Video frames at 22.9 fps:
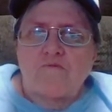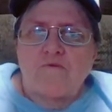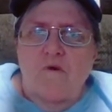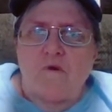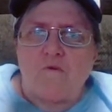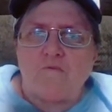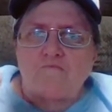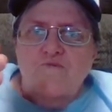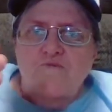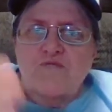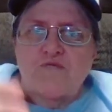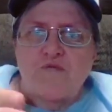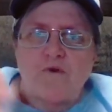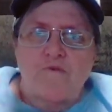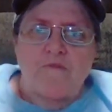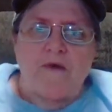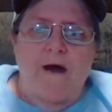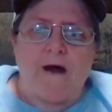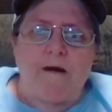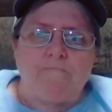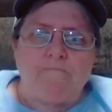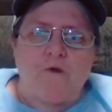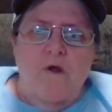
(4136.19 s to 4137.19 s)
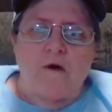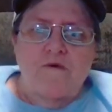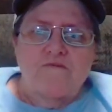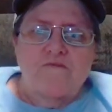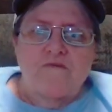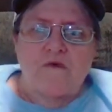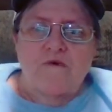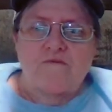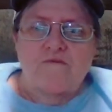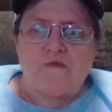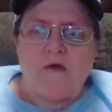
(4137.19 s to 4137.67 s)
don't slow that
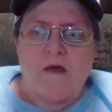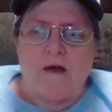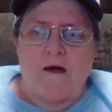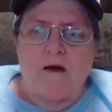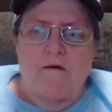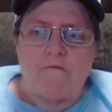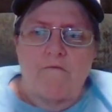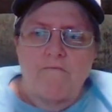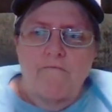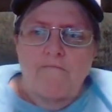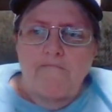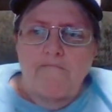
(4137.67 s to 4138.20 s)
process down.